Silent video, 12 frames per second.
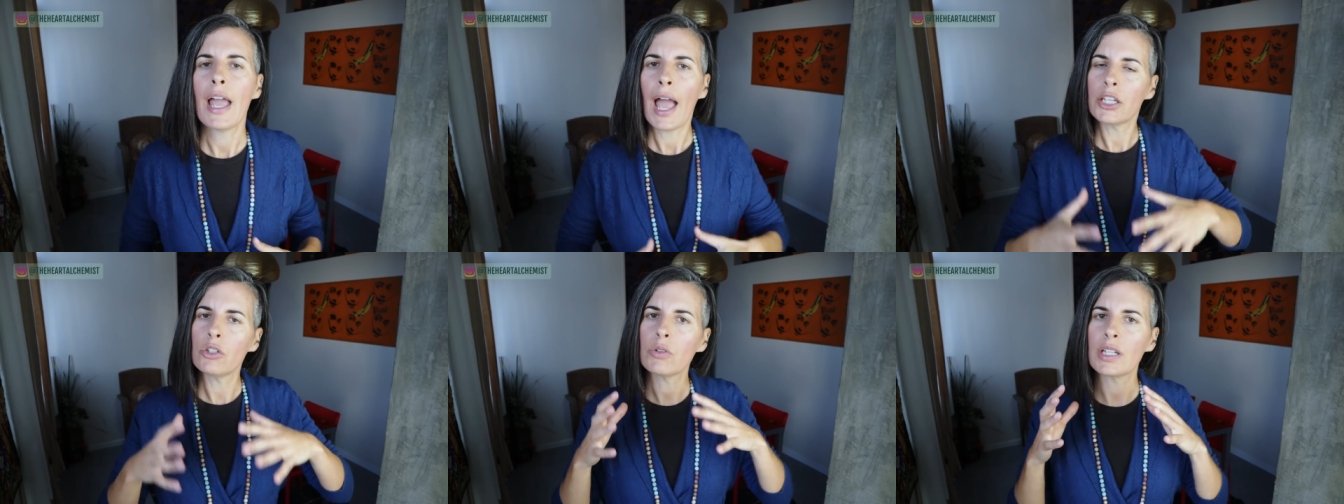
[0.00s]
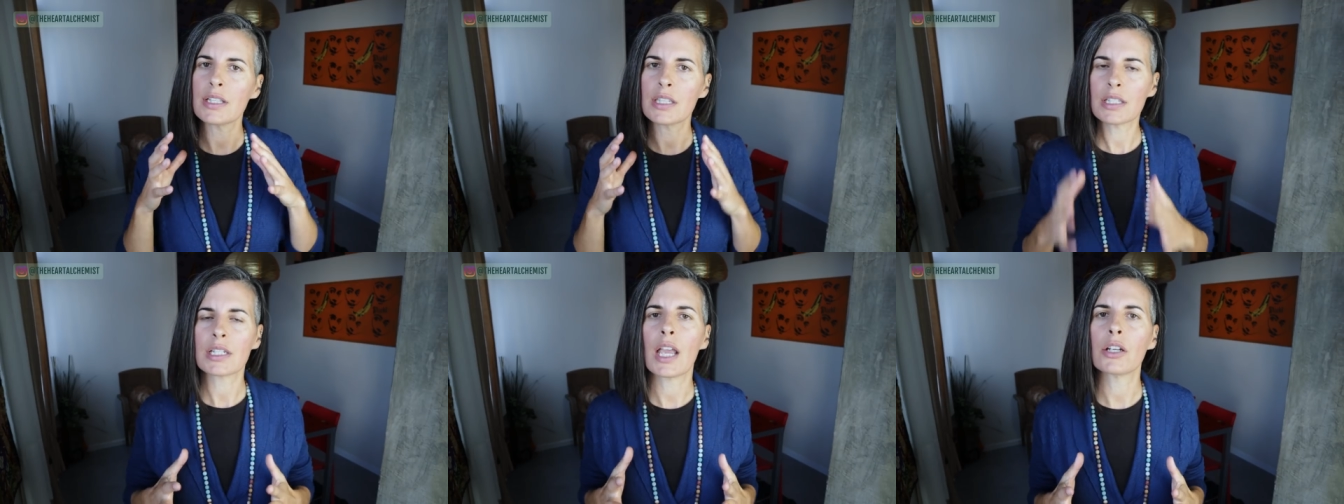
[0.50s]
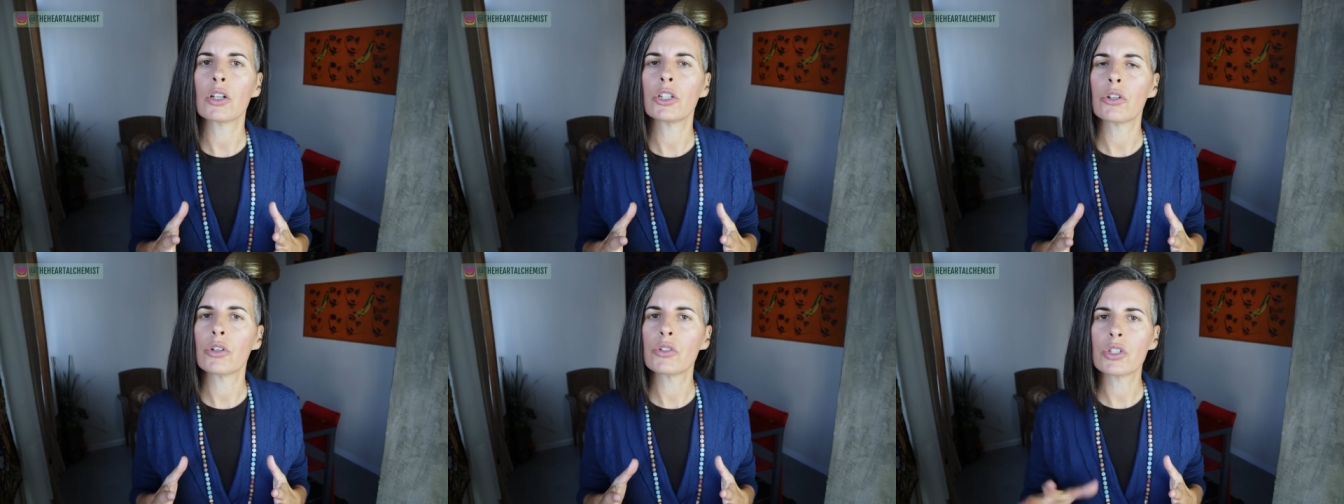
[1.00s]
and you can stand
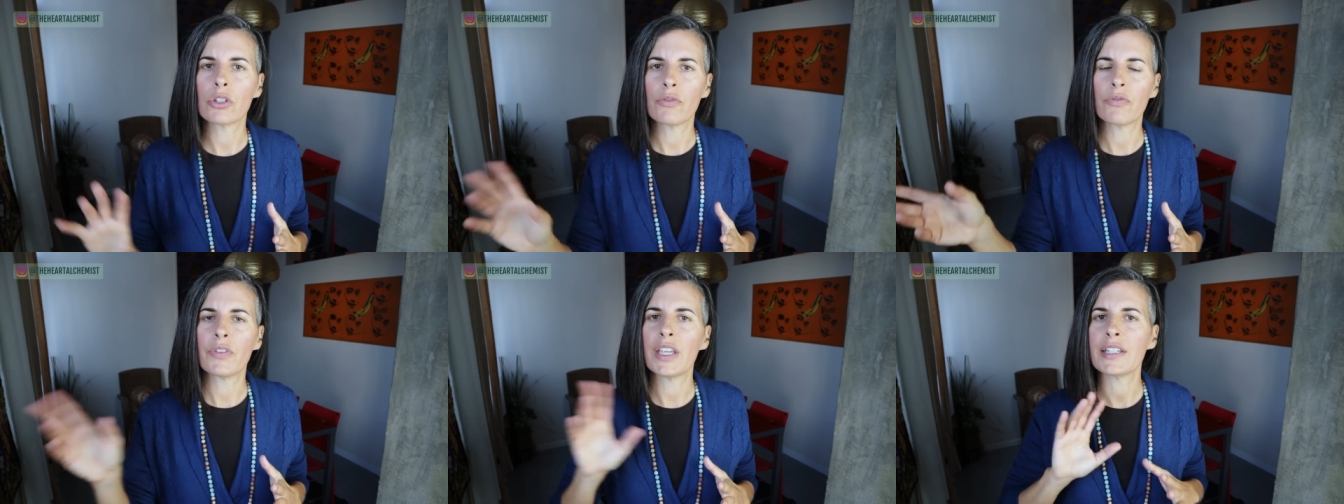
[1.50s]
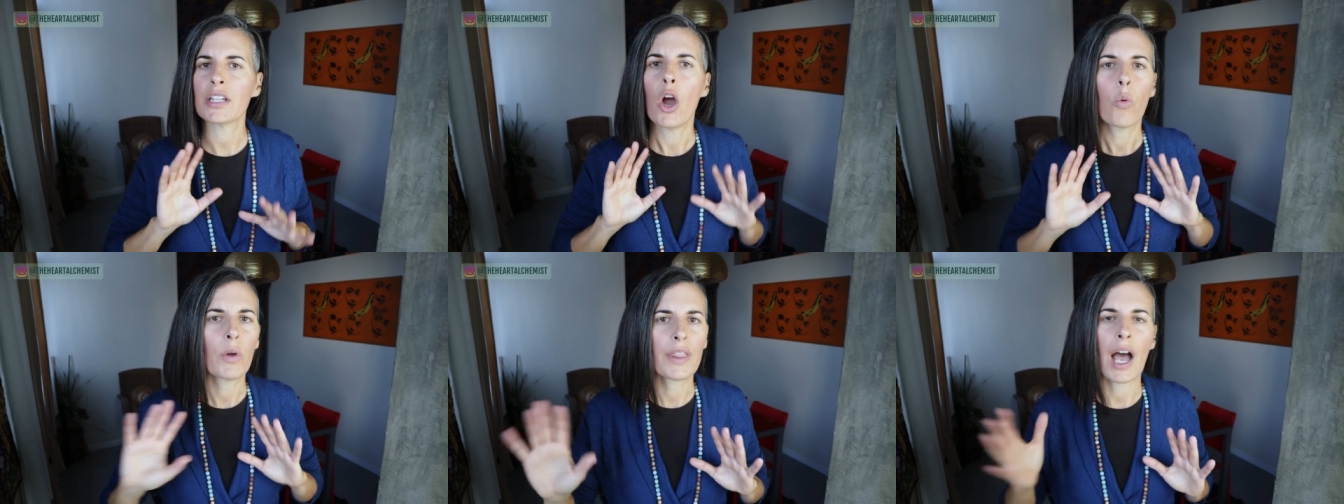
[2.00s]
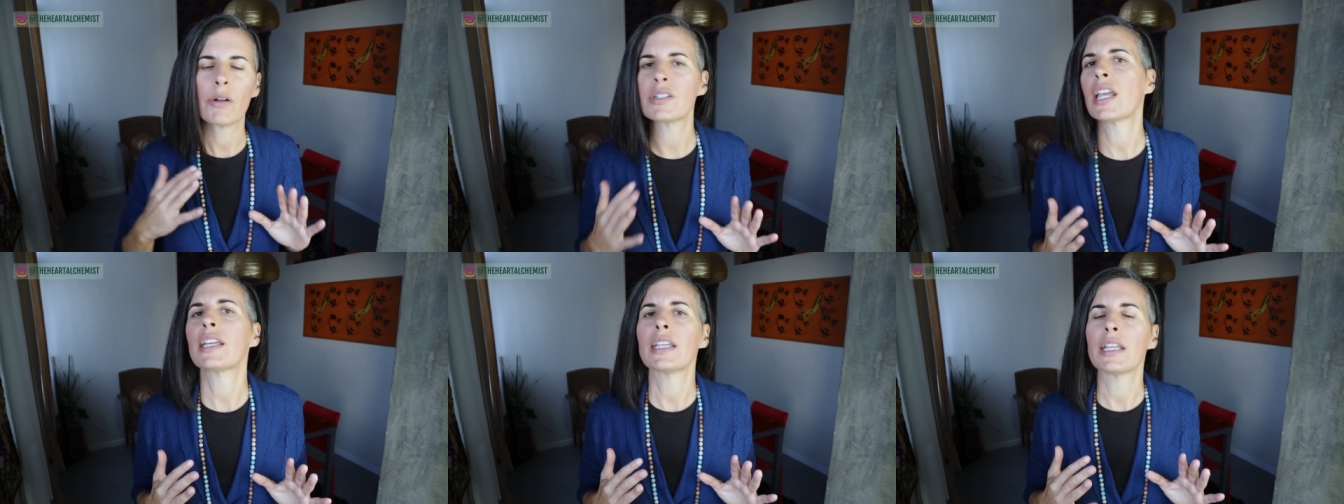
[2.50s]
on your own two feet
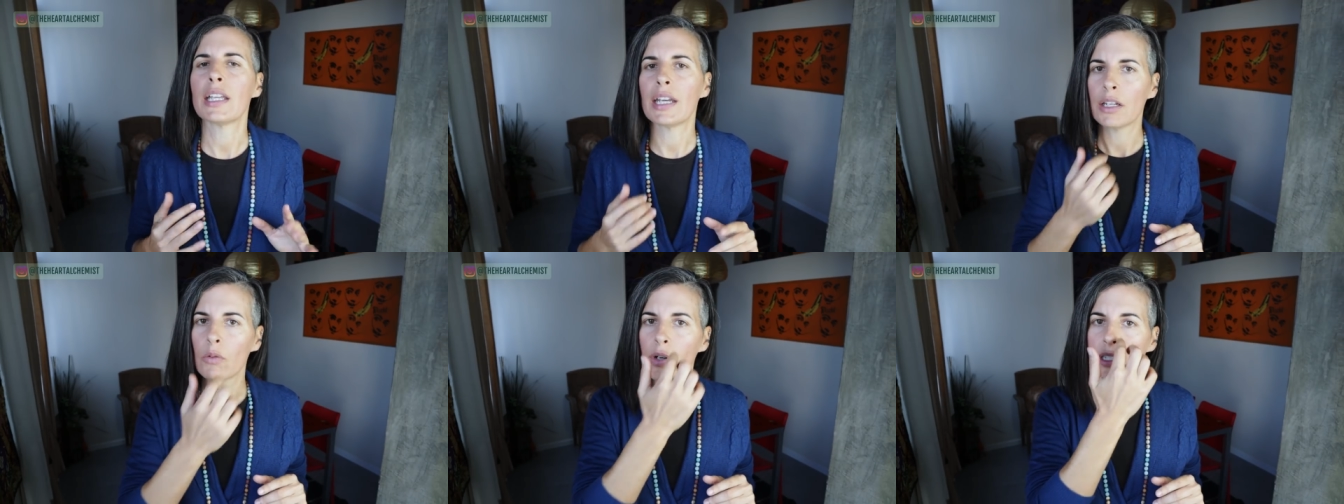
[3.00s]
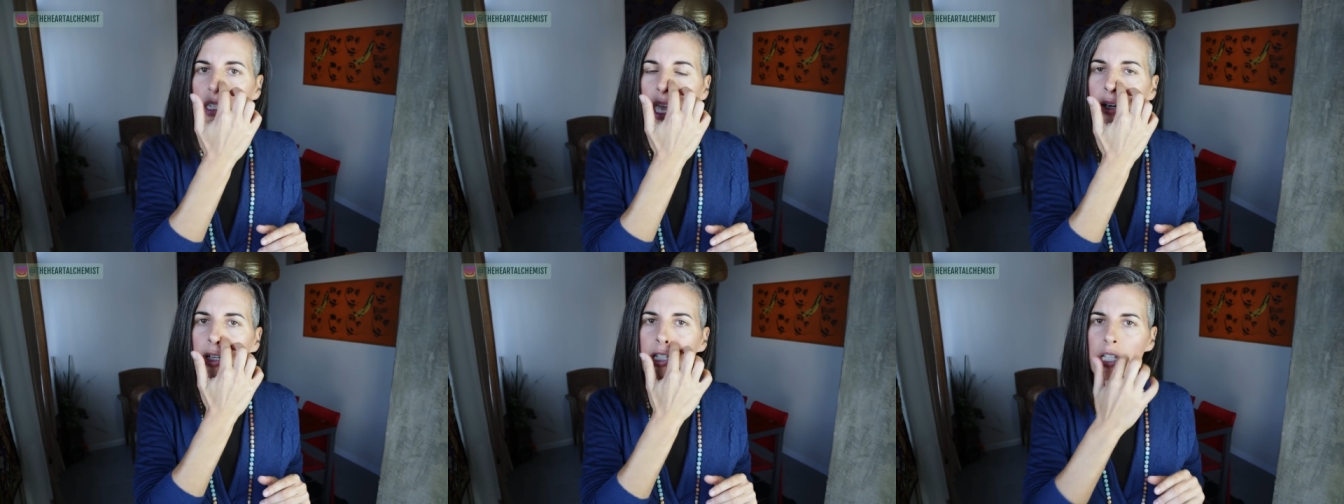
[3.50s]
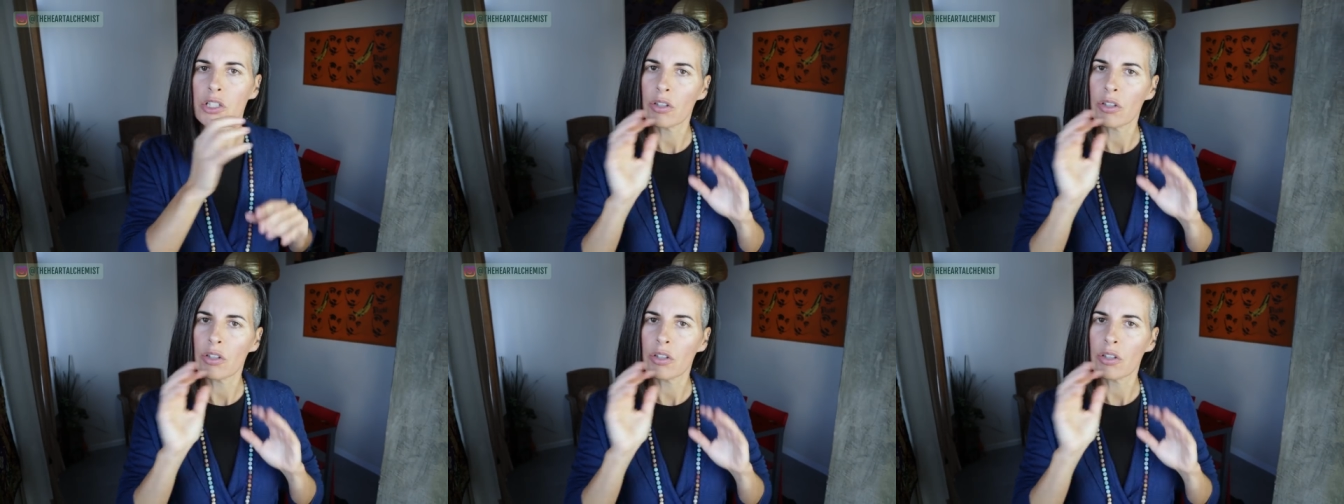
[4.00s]
without taking in anyone's energy.